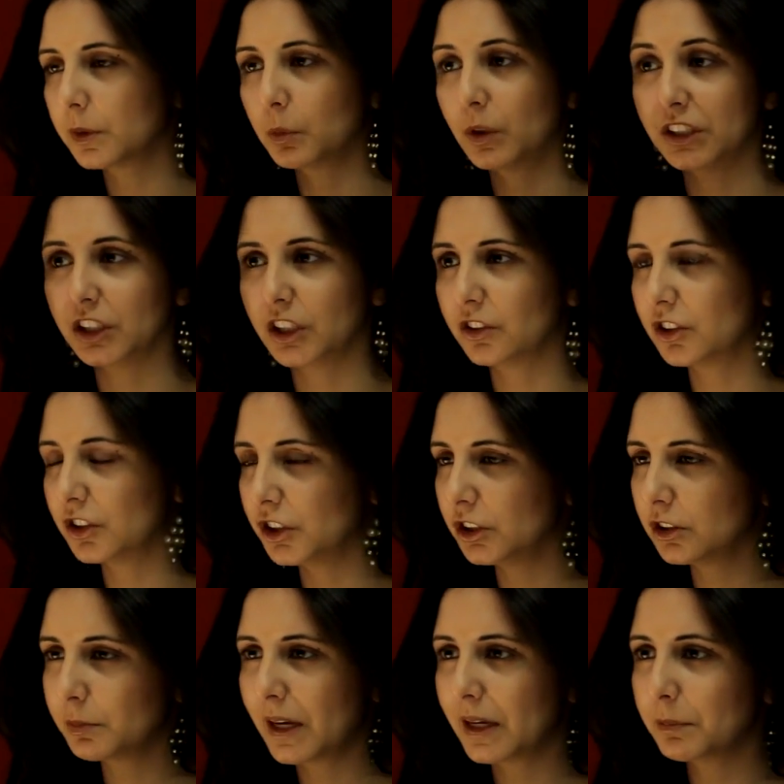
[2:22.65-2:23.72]
But when you go to
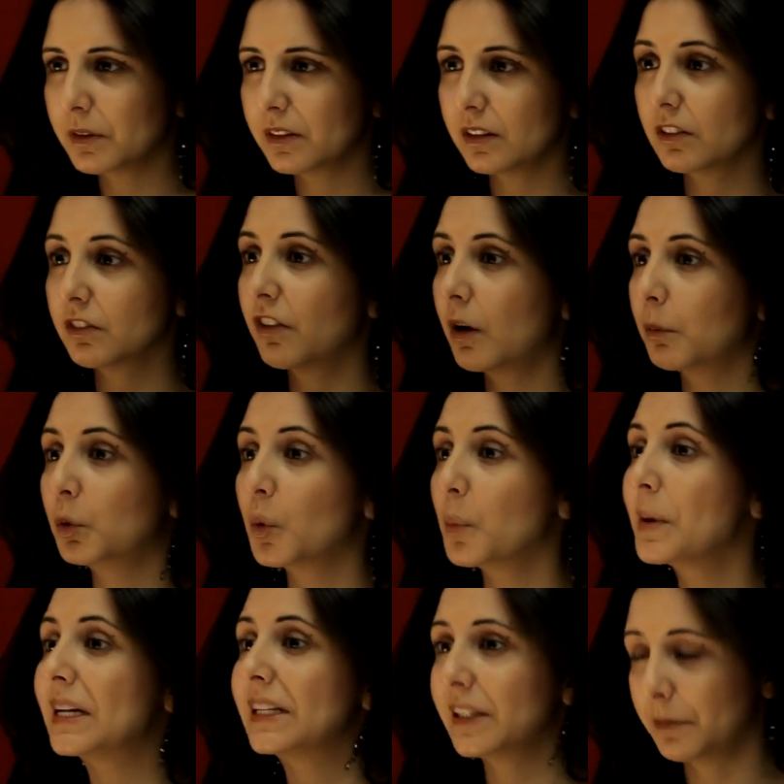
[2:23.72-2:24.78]
newspapers, it's far more
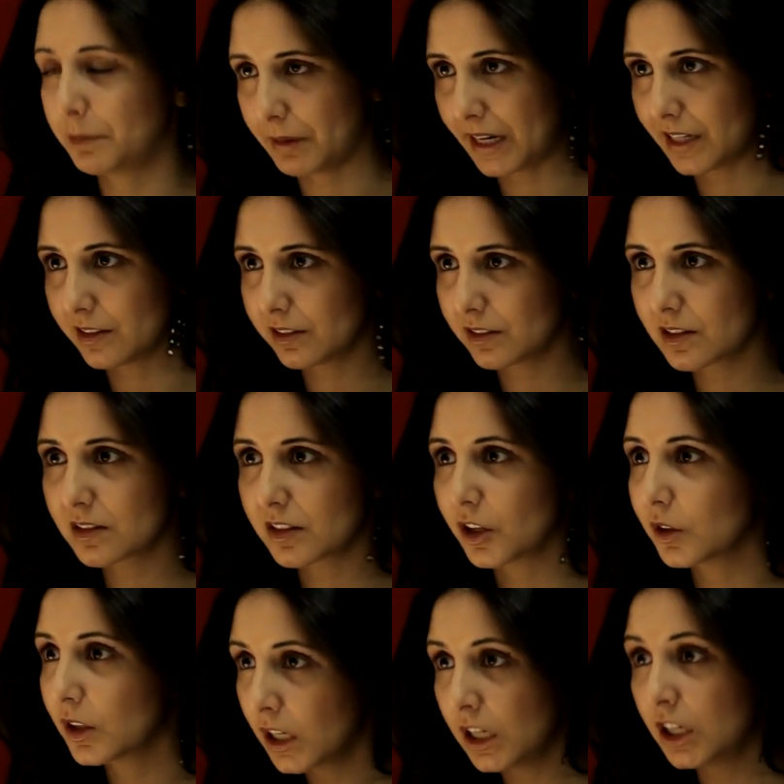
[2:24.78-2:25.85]
opinion-based.
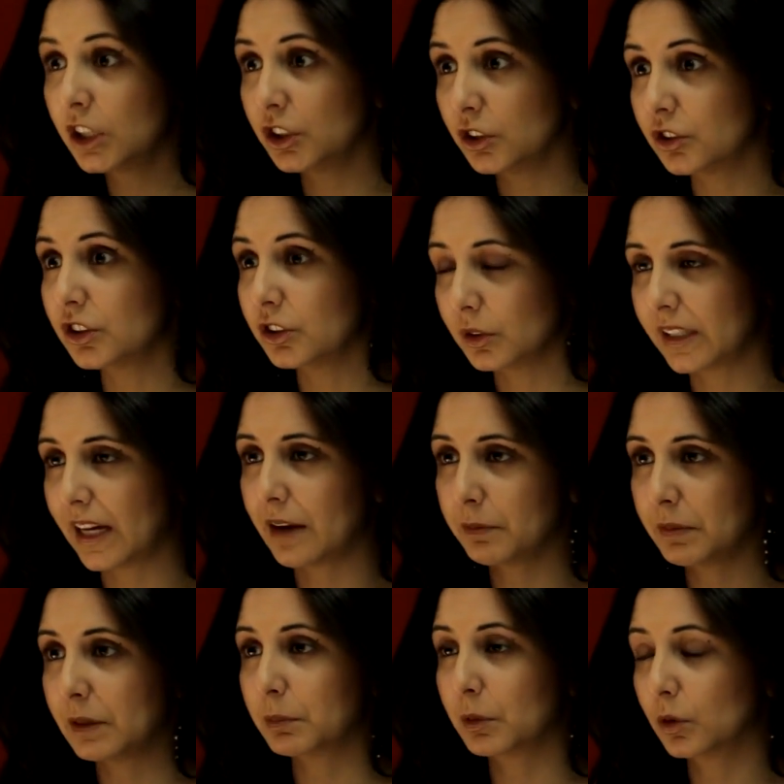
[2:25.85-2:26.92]
So you do get
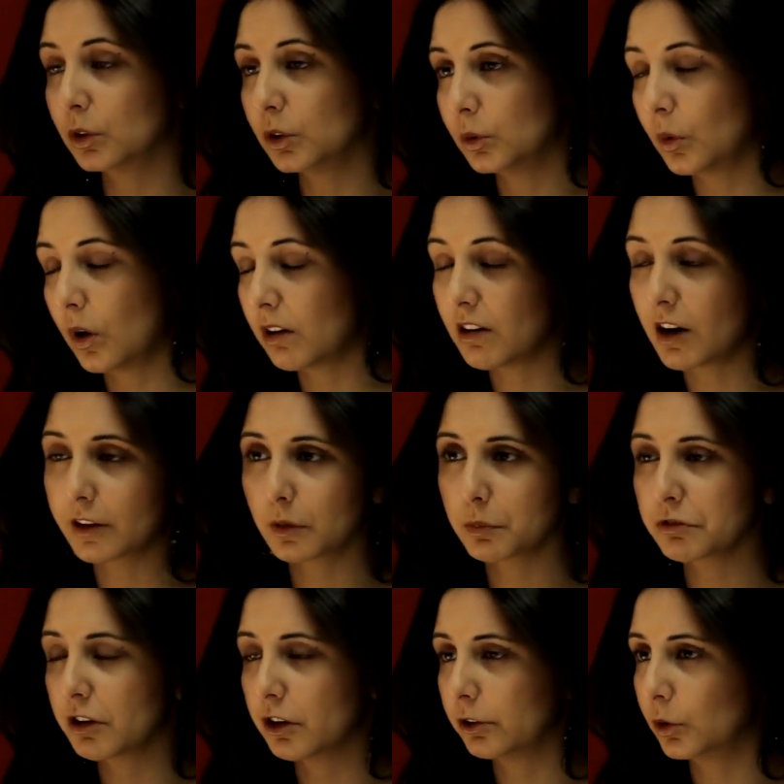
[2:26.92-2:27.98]
people who are either
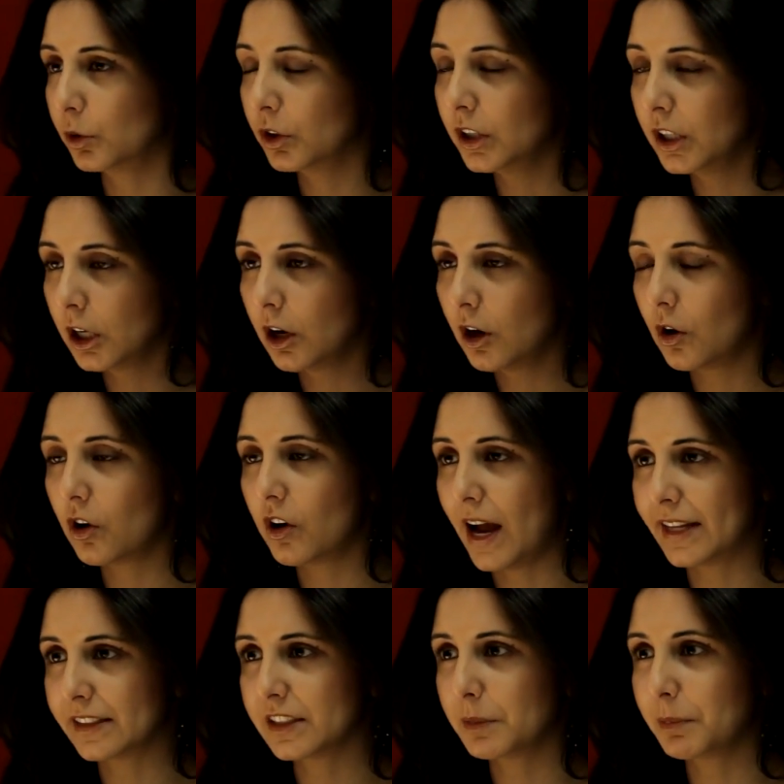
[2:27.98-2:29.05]
pro or
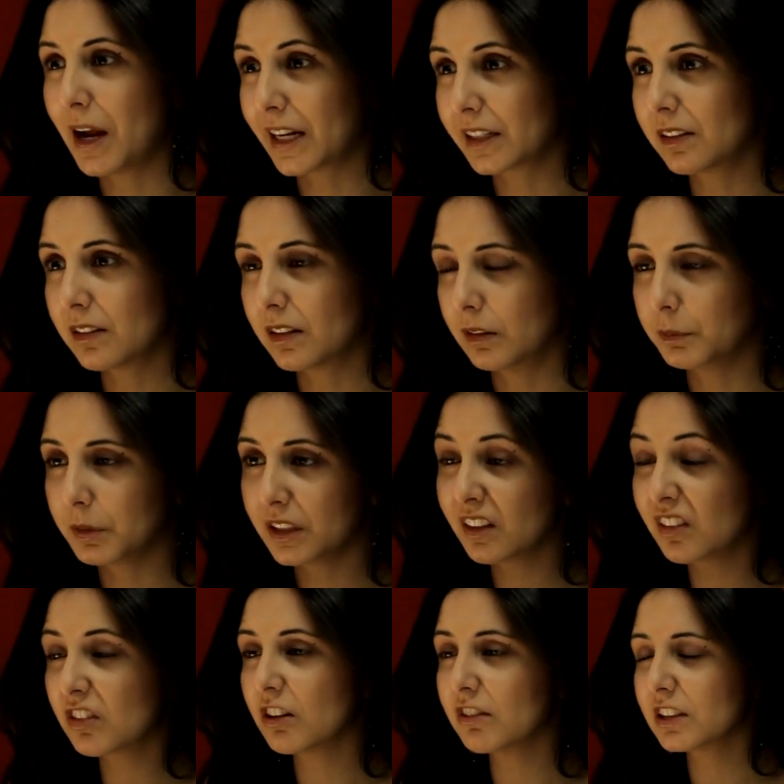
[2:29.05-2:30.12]
anti-Pakistan. But
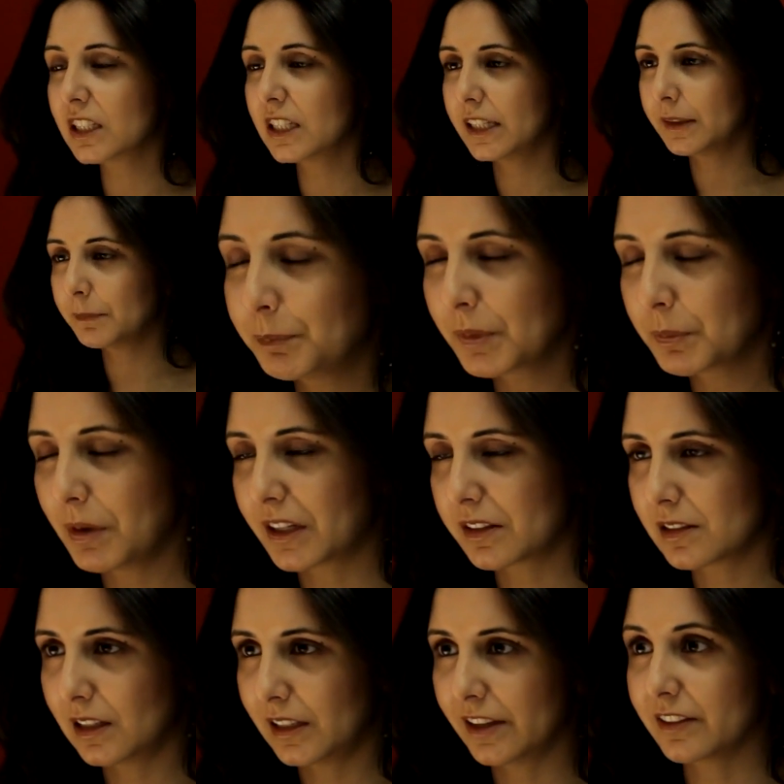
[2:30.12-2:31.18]
historically,
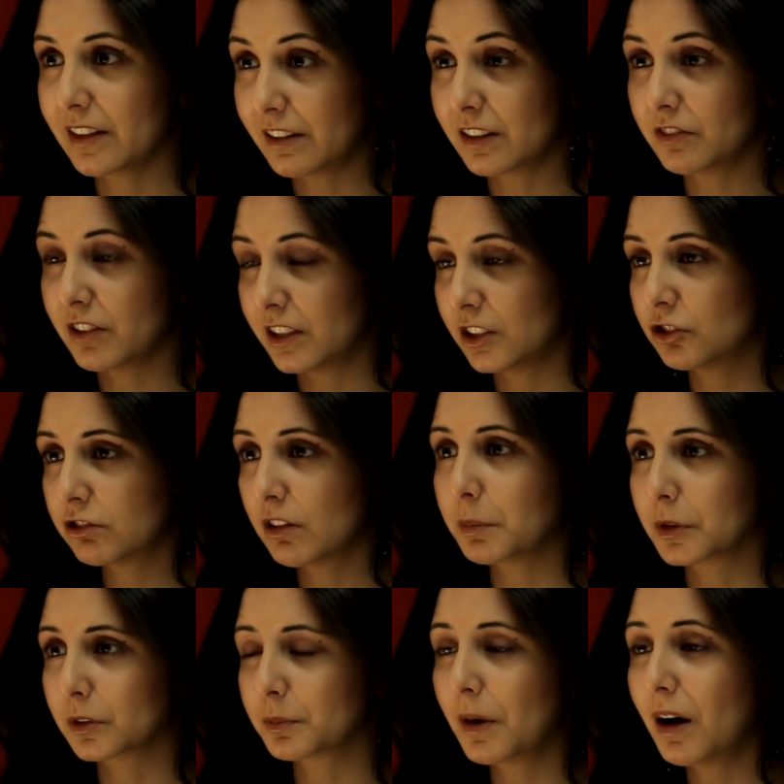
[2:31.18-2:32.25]
Pakistan has had a very
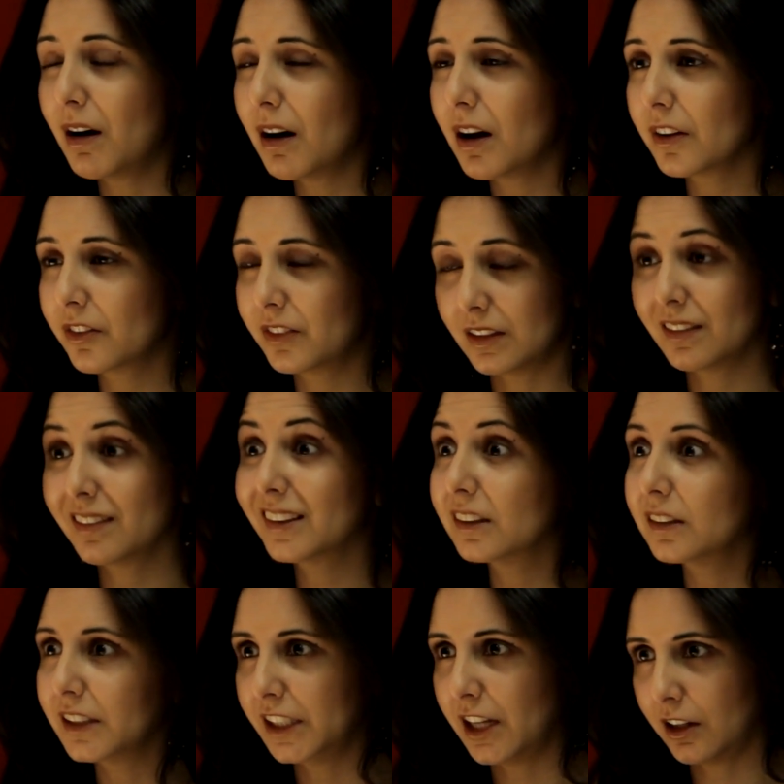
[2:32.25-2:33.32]
troubled past. It's
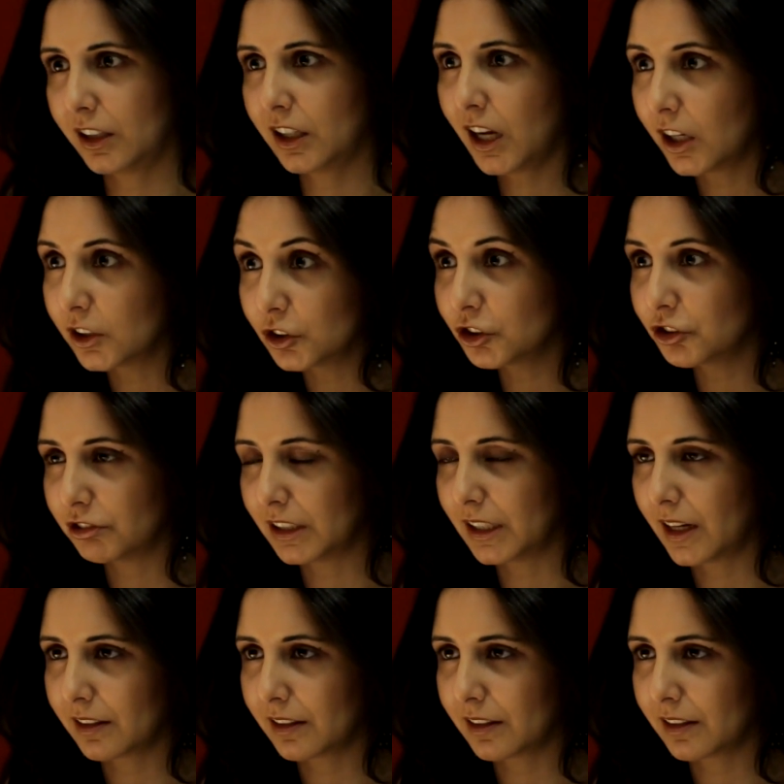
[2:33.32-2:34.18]
still a young country.